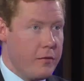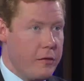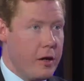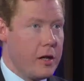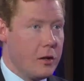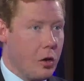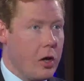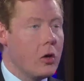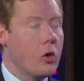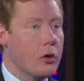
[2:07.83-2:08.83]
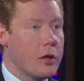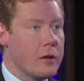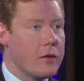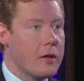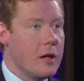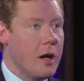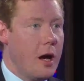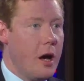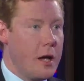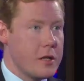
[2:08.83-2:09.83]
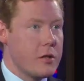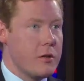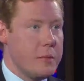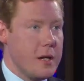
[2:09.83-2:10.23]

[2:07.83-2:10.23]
very loyal audience and do it